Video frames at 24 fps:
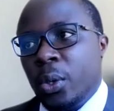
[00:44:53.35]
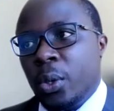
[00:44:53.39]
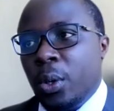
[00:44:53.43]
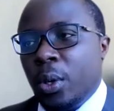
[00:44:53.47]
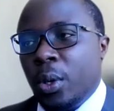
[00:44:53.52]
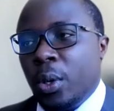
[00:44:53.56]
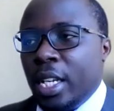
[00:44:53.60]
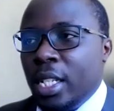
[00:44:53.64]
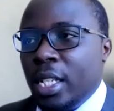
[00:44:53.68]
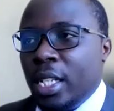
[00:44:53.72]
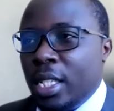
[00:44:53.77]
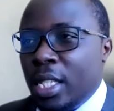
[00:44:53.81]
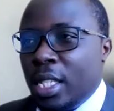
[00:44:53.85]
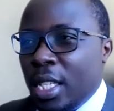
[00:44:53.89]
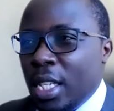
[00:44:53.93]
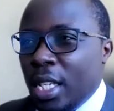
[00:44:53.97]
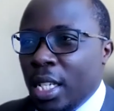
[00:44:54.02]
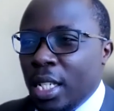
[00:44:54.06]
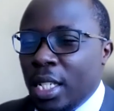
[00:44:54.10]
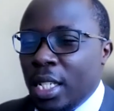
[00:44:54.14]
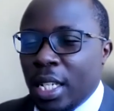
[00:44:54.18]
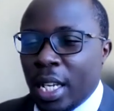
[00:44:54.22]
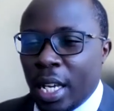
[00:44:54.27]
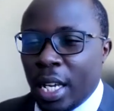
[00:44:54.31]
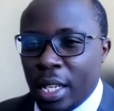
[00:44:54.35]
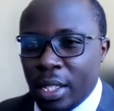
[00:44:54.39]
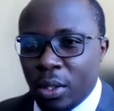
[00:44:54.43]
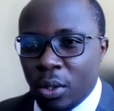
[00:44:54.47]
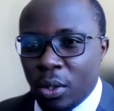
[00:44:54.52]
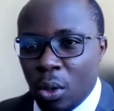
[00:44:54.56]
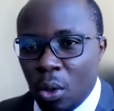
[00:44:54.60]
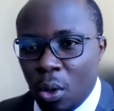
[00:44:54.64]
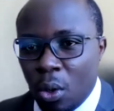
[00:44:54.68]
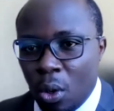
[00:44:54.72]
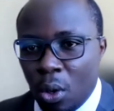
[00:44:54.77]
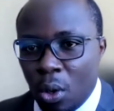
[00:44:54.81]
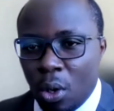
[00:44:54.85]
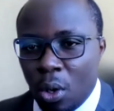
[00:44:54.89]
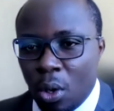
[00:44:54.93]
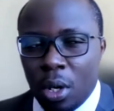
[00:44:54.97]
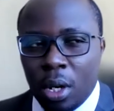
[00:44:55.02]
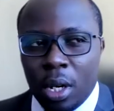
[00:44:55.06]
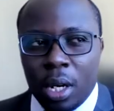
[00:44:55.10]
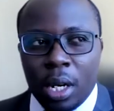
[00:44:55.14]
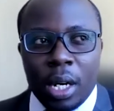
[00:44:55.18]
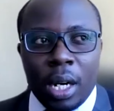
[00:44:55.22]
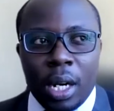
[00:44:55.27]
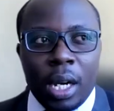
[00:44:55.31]
So you can see it has
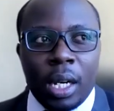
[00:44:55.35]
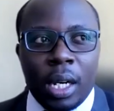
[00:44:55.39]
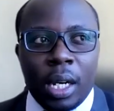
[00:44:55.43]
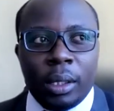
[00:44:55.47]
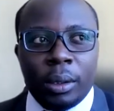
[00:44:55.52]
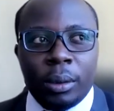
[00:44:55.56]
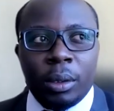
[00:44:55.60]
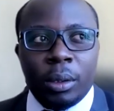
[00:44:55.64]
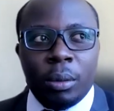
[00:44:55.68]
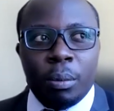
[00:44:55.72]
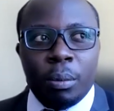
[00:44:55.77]
all